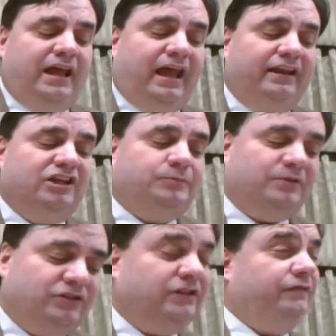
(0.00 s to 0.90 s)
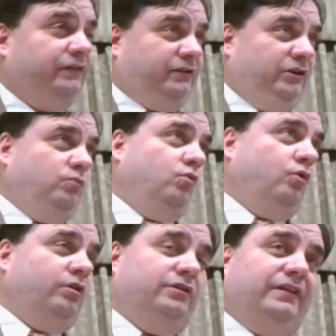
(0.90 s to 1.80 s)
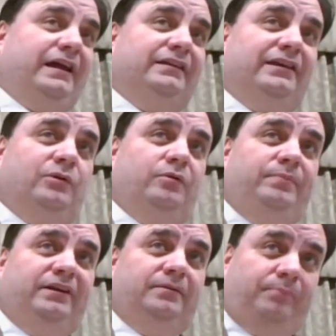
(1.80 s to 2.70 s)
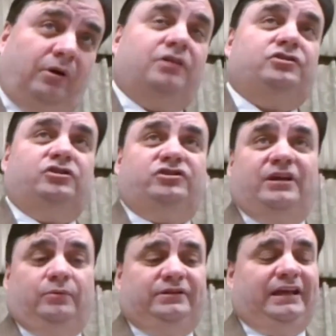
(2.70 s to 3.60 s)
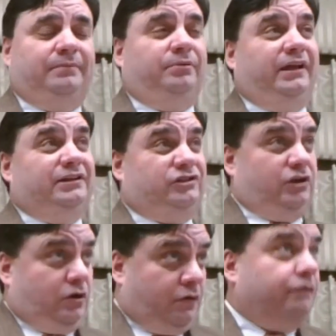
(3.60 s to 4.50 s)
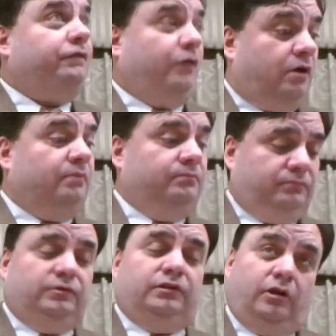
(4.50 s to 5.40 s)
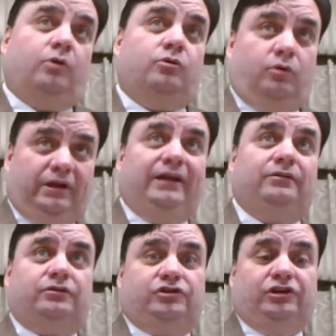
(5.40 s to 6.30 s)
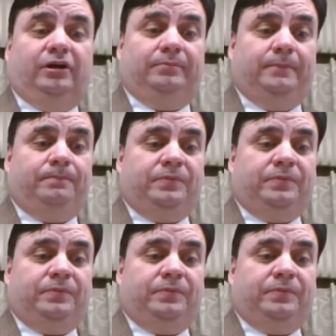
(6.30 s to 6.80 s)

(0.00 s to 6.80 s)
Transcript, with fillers: And he specifically warned that there would be departures that would take place from the local eldership.